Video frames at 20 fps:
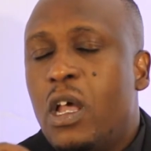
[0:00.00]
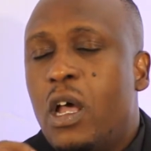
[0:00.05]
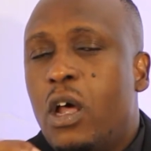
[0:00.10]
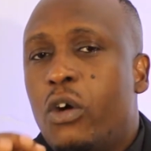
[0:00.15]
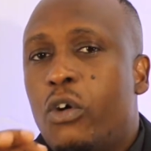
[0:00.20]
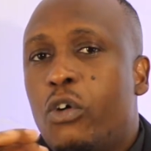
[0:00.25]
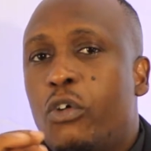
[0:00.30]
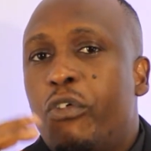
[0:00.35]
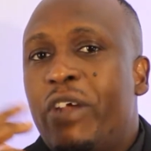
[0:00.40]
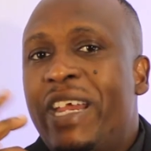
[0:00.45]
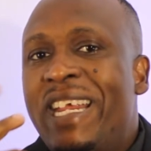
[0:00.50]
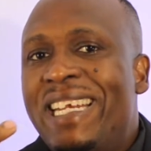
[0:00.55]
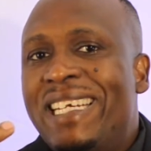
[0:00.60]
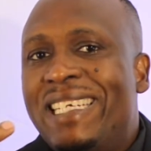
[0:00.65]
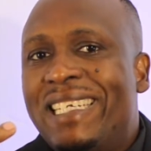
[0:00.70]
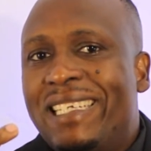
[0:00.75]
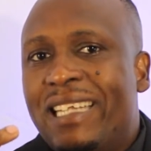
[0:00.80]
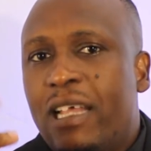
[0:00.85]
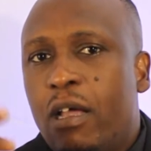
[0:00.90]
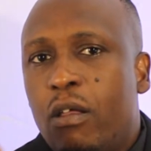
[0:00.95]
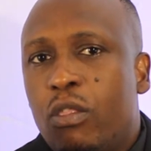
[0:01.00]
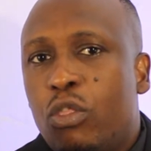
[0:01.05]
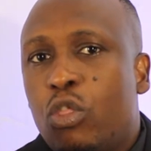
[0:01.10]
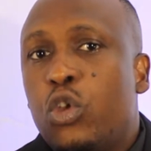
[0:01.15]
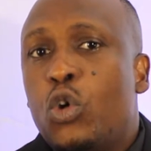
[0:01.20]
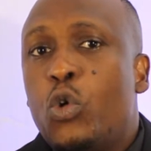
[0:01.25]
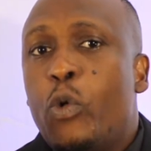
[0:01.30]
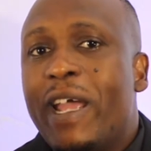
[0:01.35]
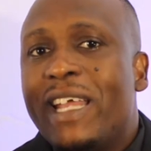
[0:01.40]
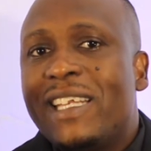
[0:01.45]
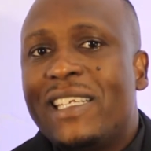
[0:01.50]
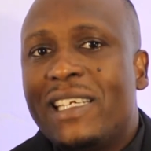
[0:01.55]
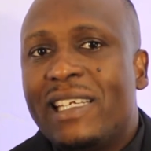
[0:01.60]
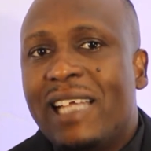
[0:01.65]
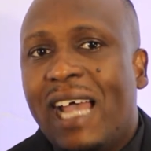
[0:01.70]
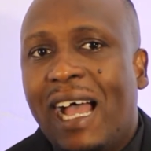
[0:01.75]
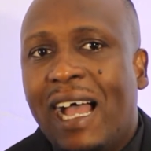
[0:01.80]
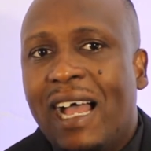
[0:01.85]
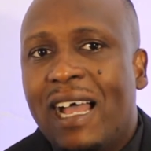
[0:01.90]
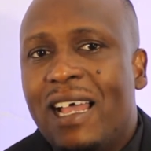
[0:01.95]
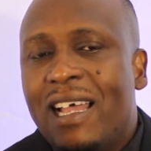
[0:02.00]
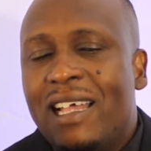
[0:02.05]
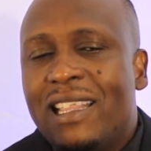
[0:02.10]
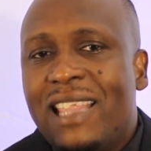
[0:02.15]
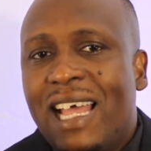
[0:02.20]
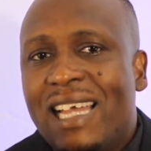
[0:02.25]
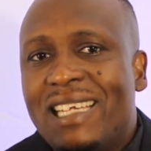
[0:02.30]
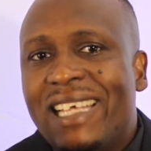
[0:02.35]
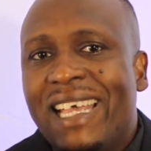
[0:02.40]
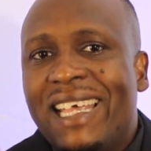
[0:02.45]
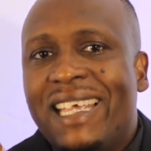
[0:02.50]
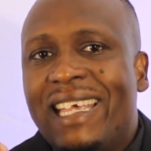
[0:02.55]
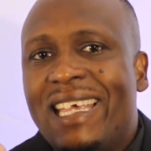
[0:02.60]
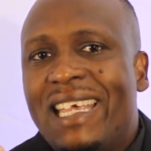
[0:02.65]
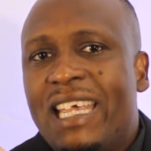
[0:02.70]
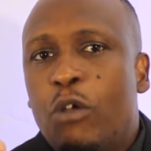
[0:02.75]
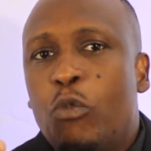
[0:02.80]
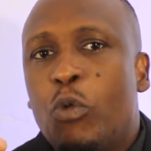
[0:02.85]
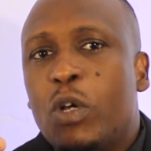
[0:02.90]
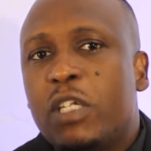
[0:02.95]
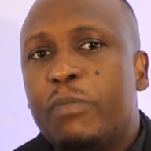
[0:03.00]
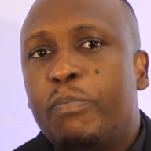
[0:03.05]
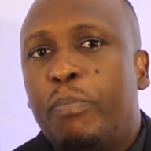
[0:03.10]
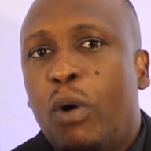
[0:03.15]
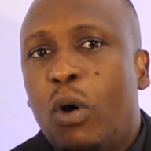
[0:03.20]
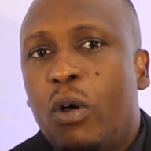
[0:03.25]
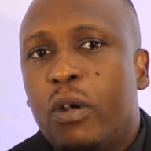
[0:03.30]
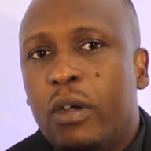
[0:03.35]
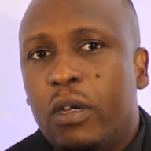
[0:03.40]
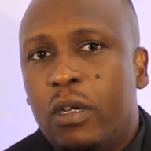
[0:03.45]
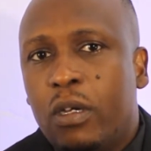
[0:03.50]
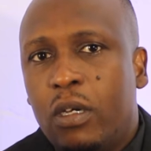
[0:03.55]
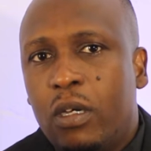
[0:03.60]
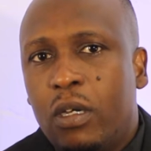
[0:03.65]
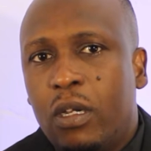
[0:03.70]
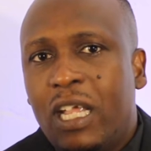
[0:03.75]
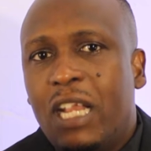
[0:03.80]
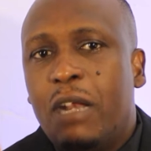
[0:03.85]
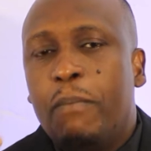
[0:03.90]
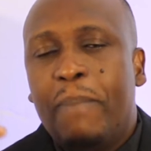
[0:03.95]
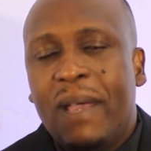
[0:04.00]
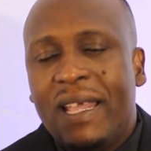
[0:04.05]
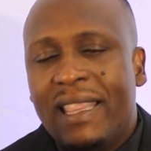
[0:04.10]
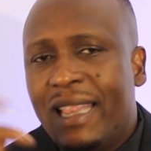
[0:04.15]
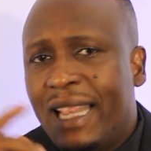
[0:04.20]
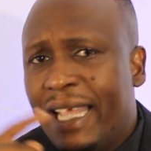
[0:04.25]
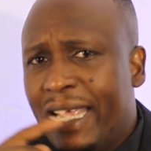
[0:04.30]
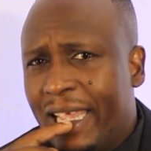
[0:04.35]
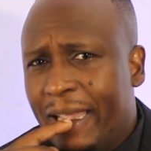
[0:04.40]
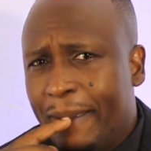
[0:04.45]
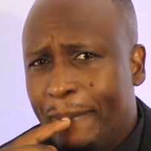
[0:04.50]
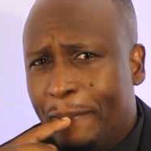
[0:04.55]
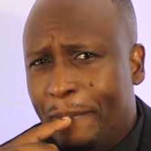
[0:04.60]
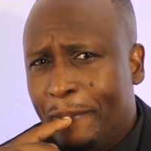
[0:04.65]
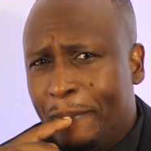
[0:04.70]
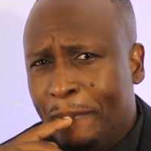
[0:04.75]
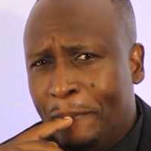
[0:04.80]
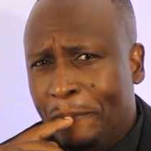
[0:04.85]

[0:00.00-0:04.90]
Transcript: read through a star that a king was born in Bethlehem.